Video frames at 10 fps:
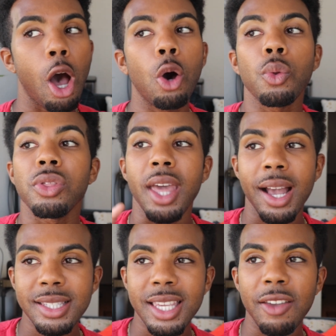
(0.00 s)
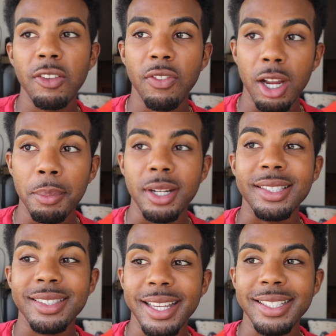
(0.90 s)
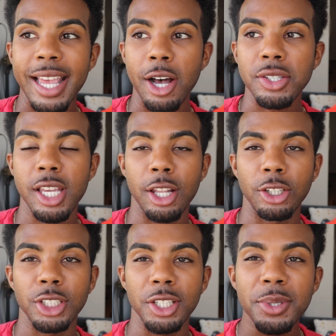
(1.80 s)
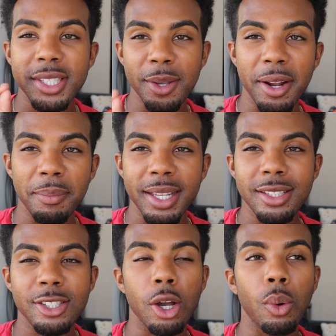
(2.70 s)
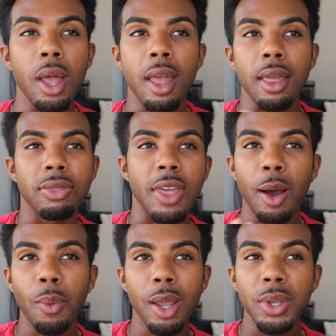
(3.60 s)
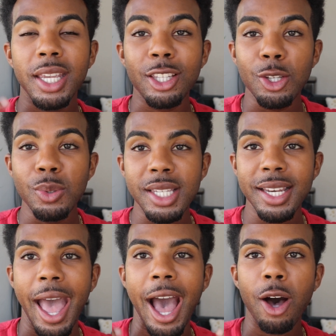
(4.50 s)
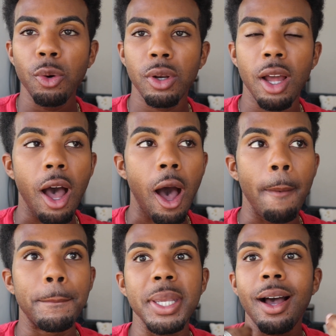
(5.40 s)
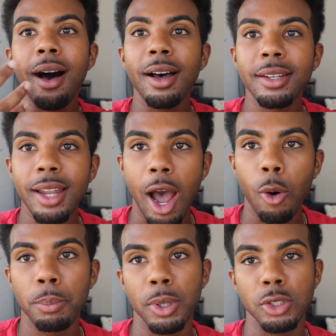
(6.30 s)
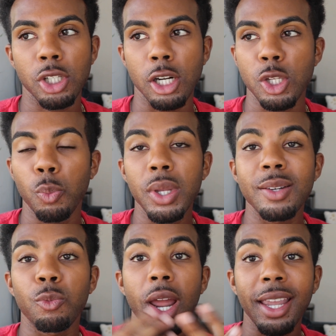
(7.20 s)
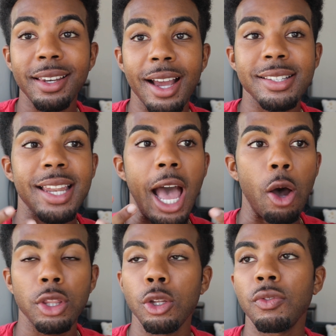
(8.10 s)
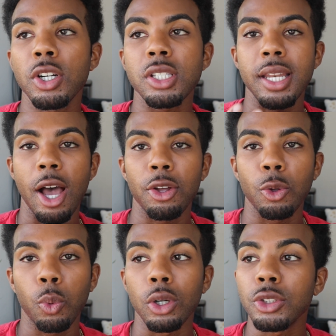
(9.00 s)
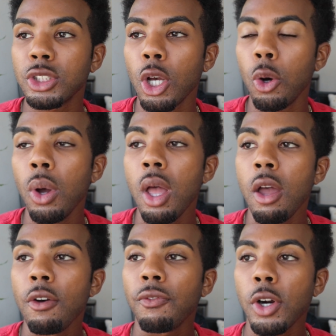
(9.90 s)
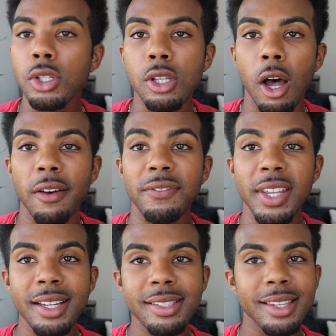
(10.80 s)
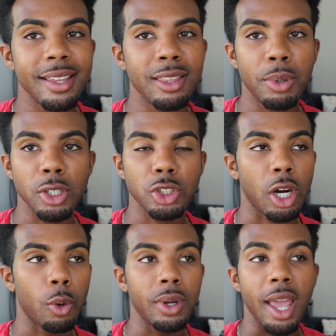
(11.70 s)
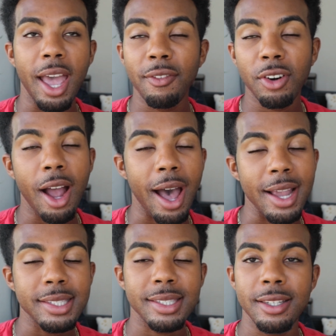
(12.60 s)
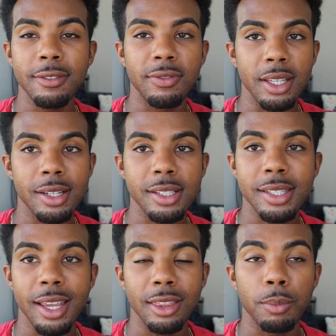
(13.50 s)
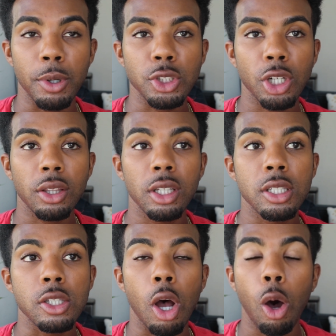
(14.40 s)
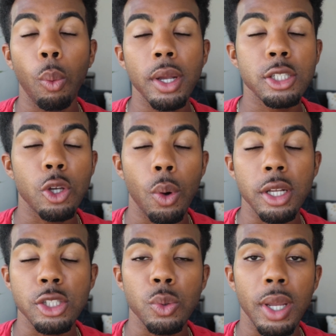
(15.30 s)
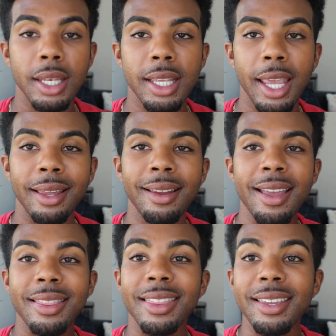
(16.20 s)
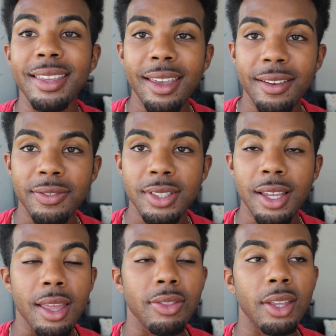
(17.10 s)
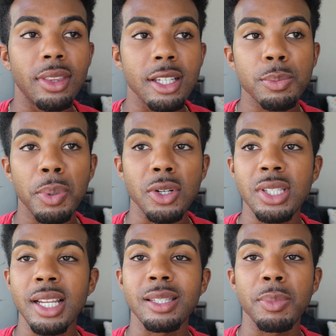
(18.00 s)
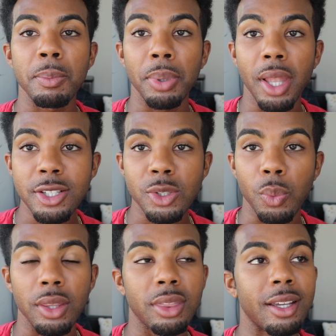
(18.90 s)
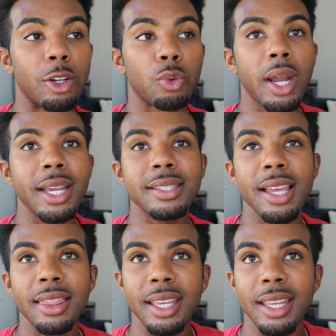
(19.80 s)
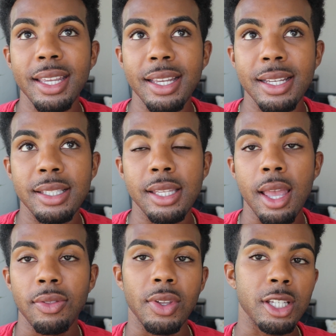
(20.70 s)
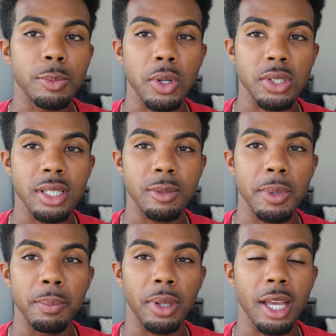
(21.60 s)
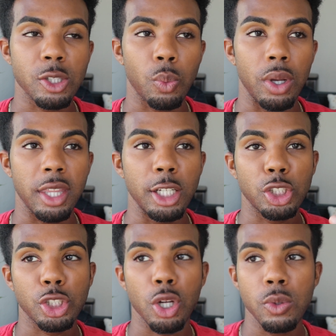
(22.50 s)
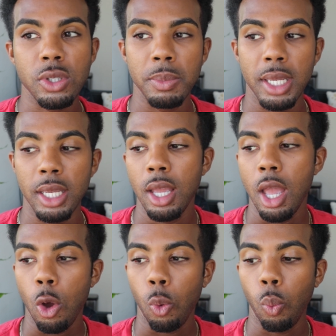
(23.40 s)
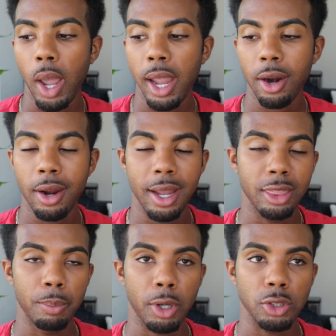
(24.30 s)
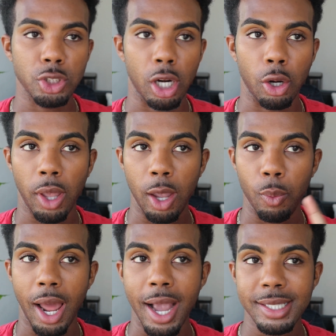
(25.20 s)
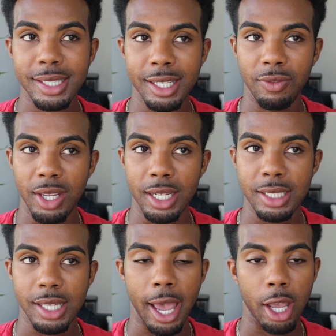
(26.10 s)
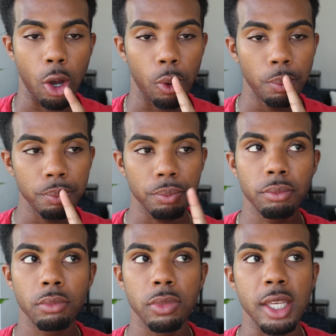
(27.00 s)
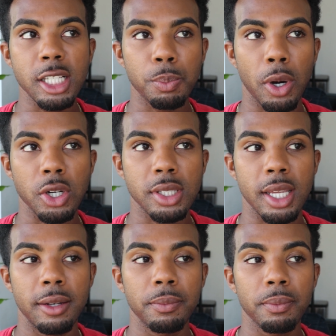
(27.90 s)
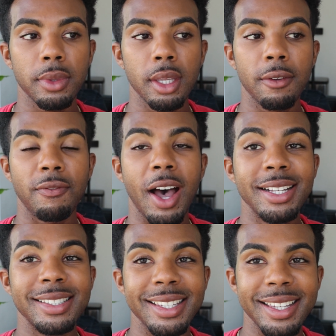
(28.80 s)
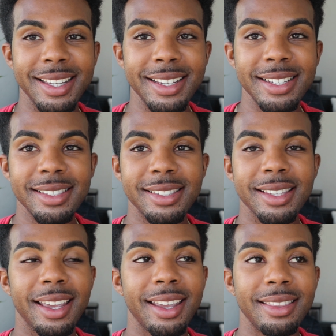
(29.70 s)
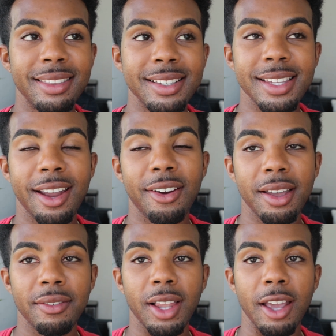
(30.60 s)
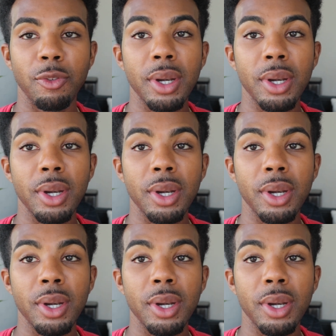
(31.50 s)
Oh, that's giving very much 6th house energy. You see what I mean? So that way we can use it out beyond our birth charts and we can recognize it out in the universe and out in the world. So first off, Venus in the birth chart. Whenever I see Venus in the birth chart, this is always going to indicate the gift that this person has been blessed with, the grace and the ease that this person has been blessed with. It shows me where in the birth chart, okay, when I see Venus, I go, this person finds ease in this area of life.